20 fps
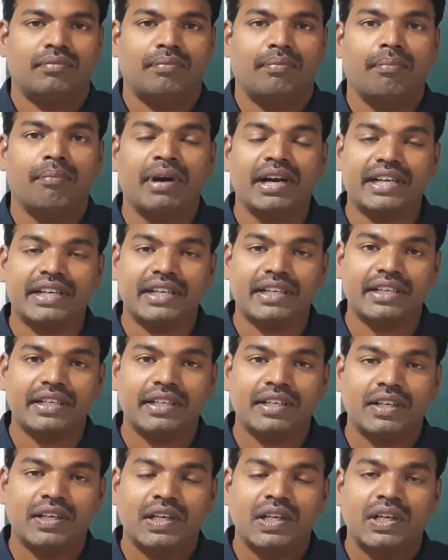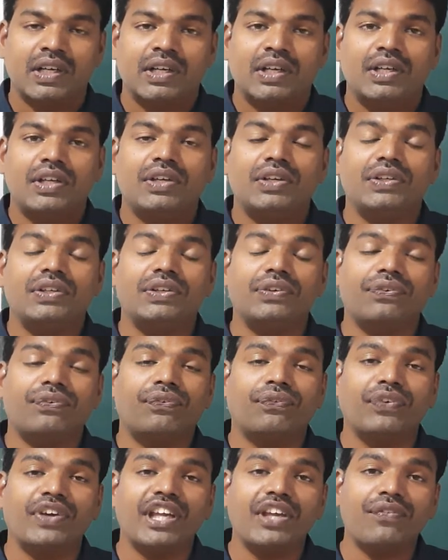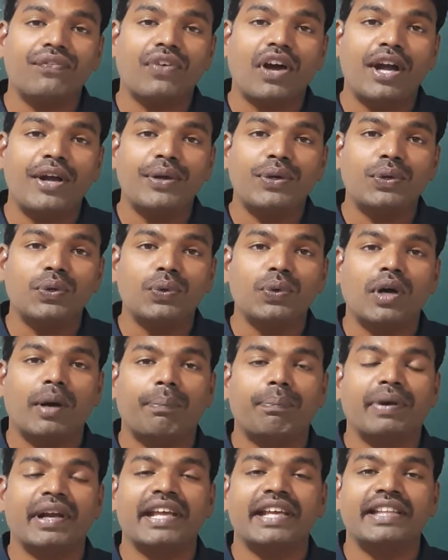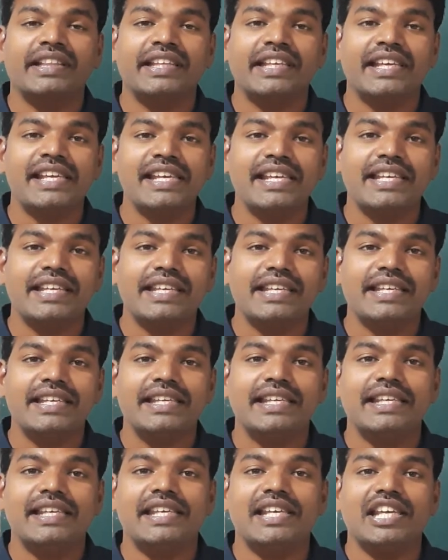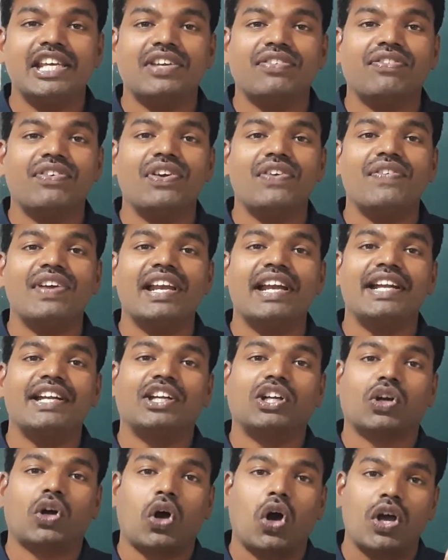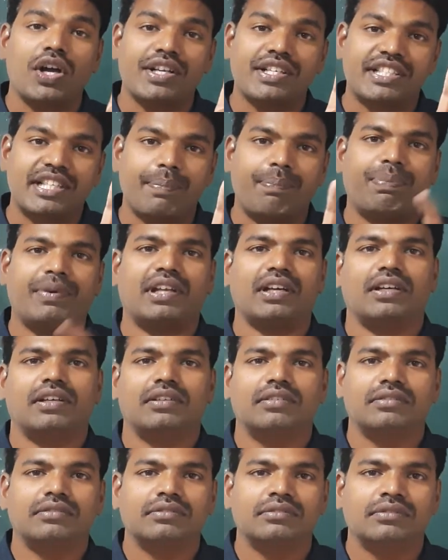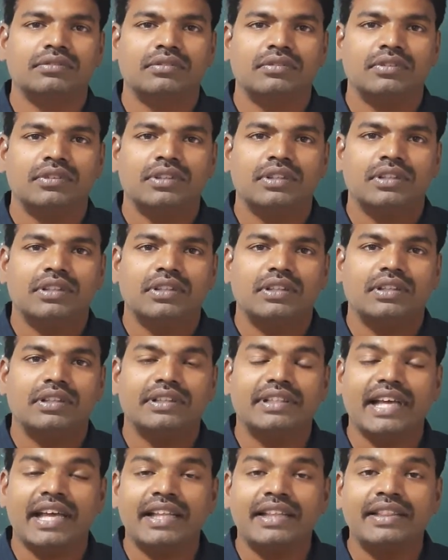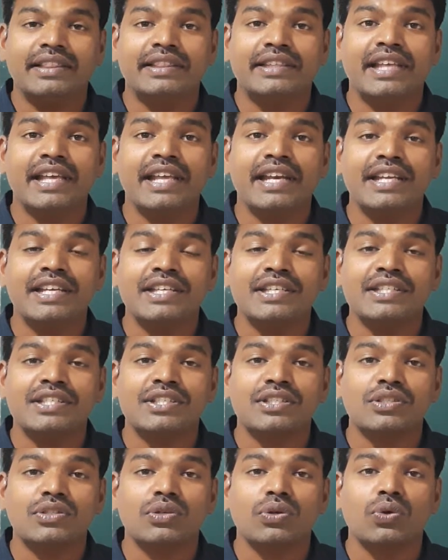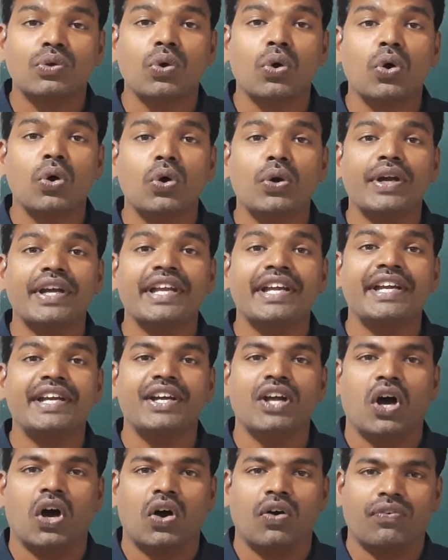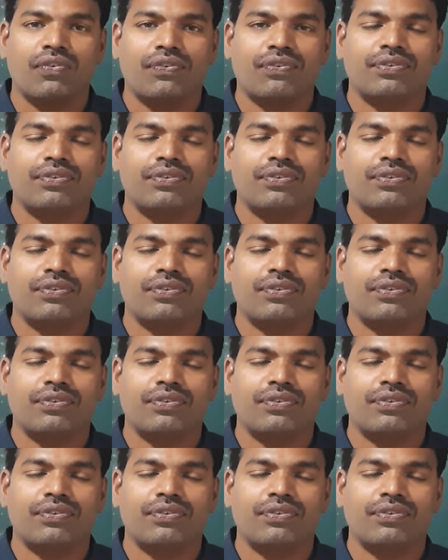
But if we want to apply the equivalent concept, then there is no need of